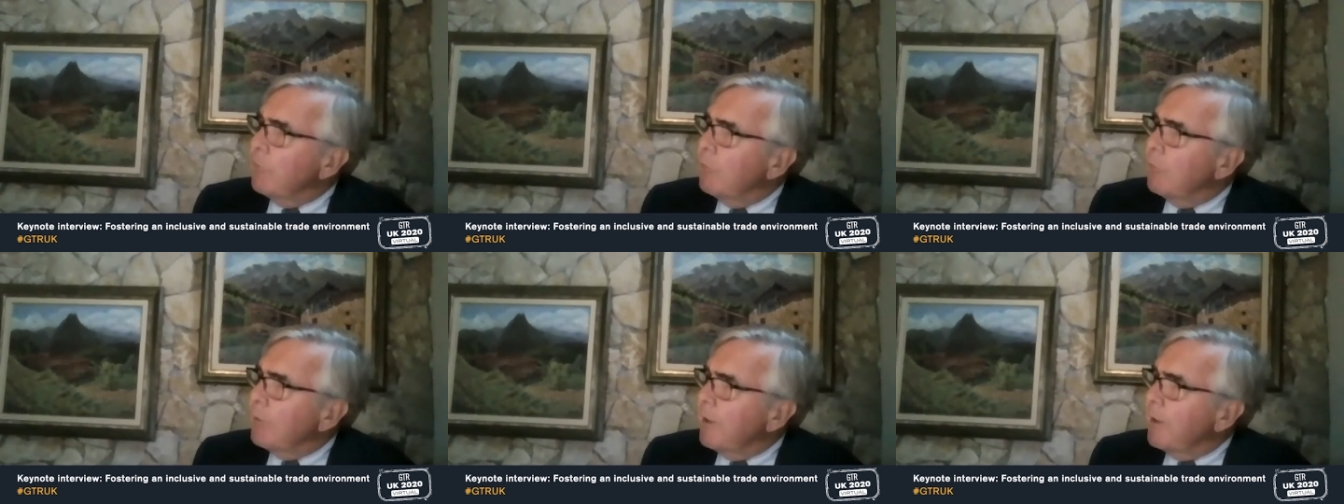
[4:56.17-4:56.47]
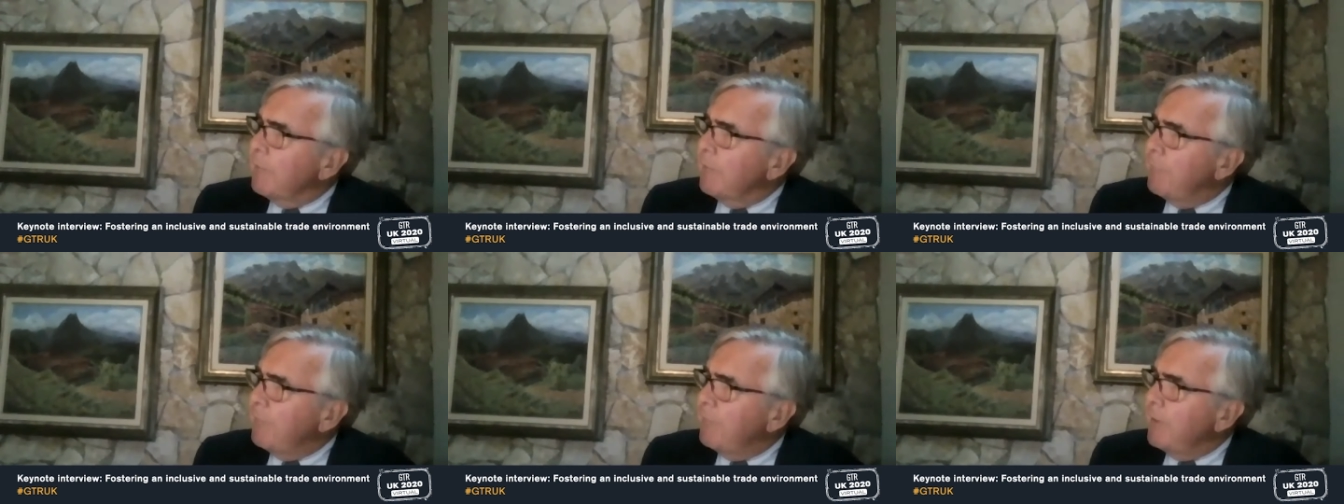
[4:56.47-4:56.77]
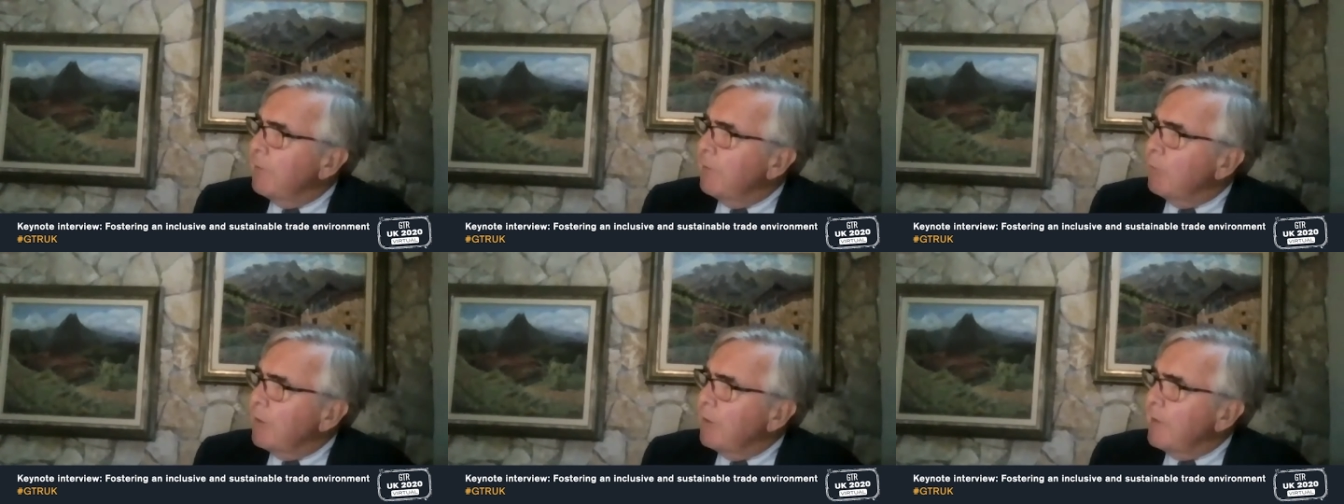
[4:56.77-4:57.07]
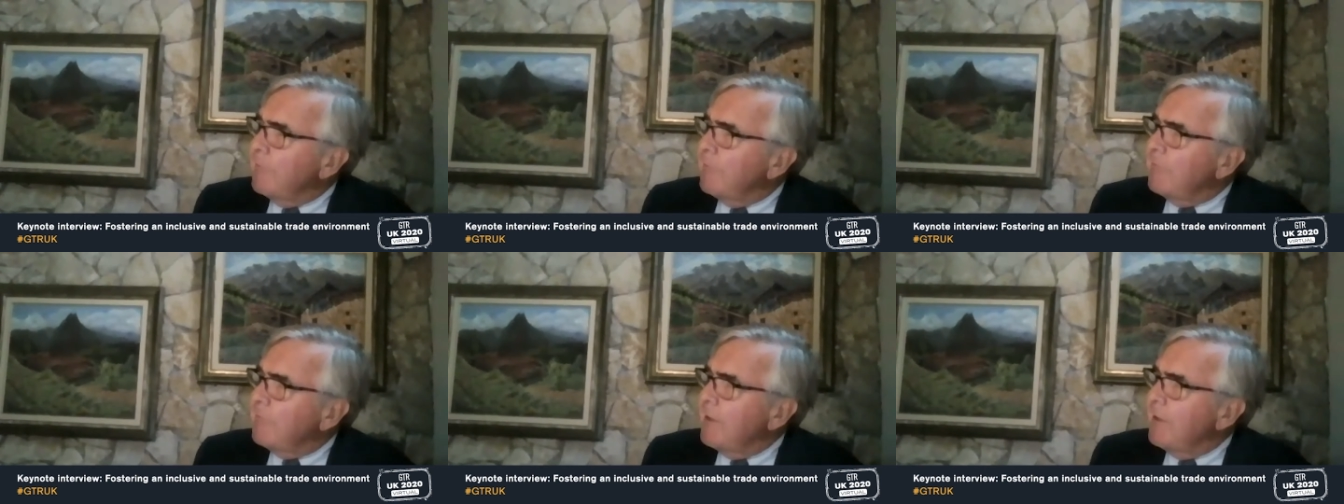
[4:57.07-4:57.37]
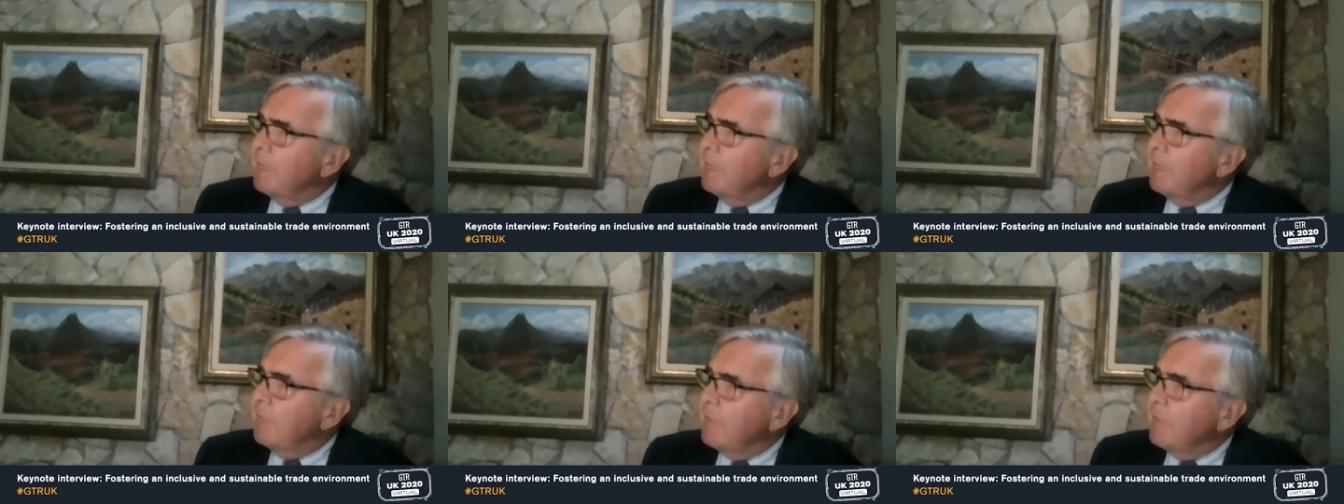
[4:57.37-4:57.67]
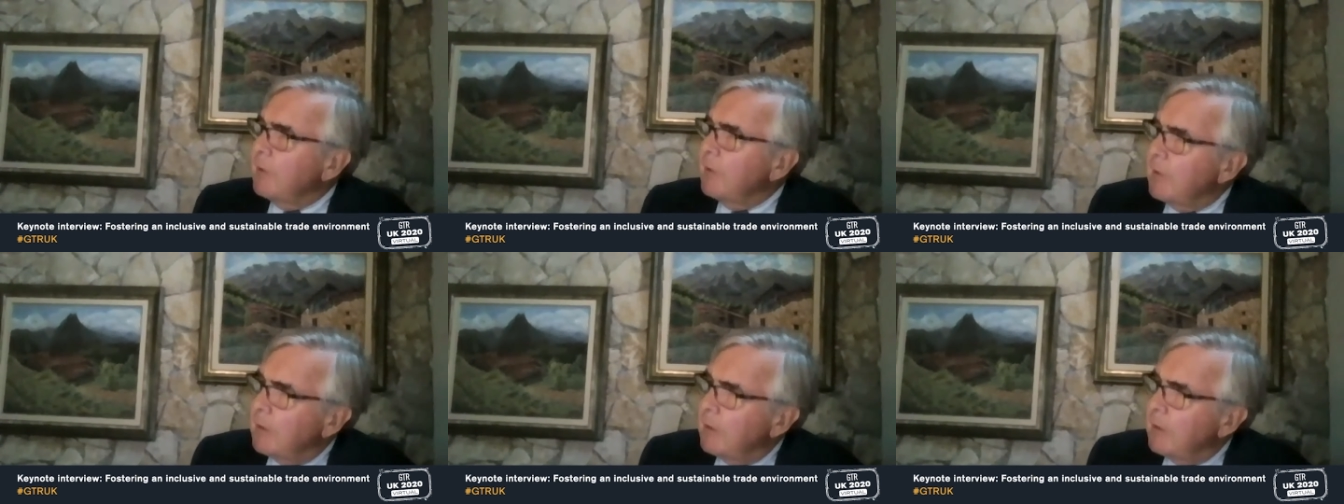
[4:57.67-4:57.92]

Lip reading: or what I feel, what I sense